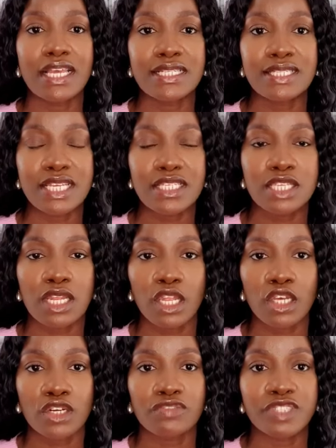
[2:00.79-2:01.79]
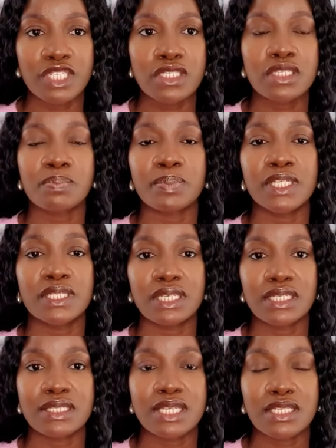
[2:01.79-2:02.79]
It takes a lot of
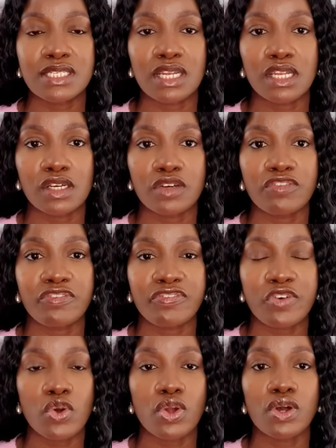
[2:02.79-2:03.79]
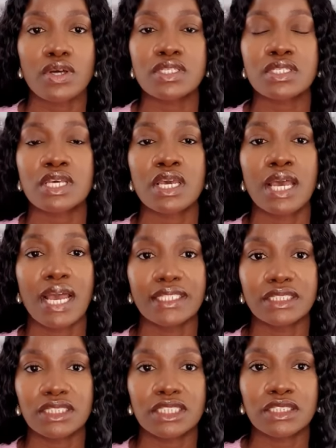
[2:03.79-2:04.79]
discipline, it takes a lot of focus,
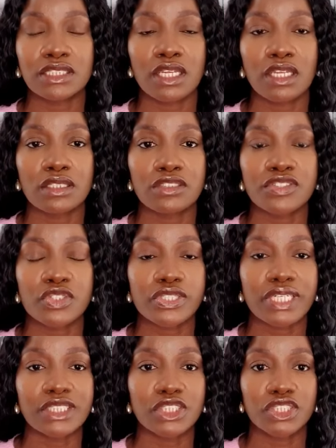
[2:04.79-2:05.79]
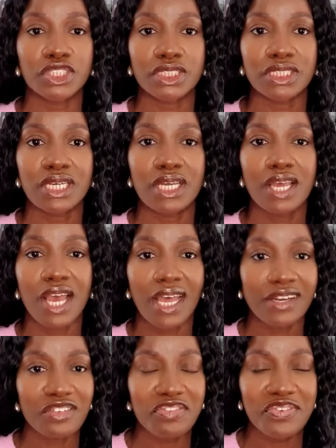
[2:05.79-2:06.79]
and it takes a lot of strategy.
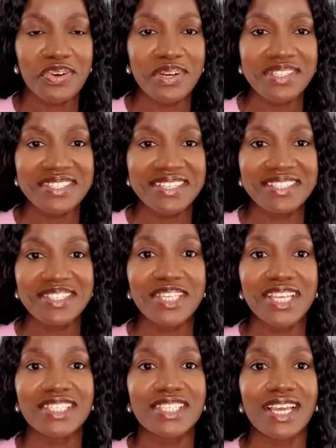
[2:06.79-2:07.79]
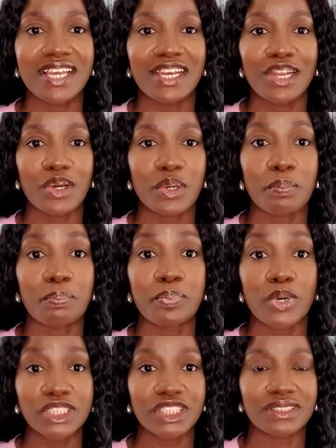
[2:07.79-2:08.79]
And of course, it takes a lot of
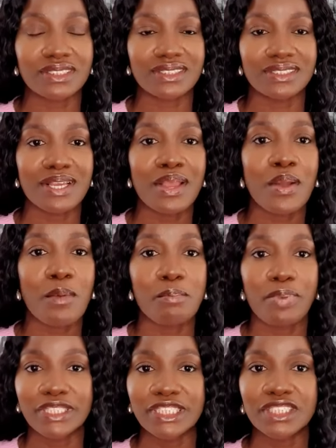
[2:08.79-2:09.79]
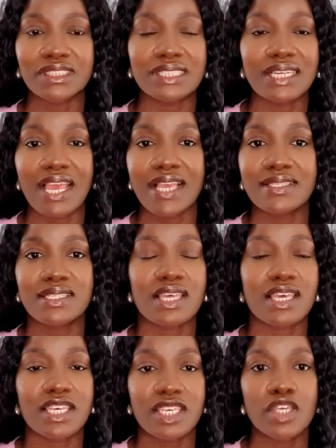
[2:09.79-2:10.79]
budgeting. Budgeting is
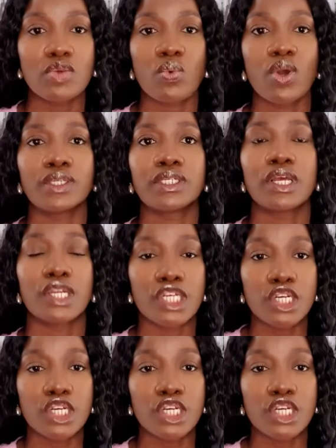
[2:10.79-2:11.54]
the key word.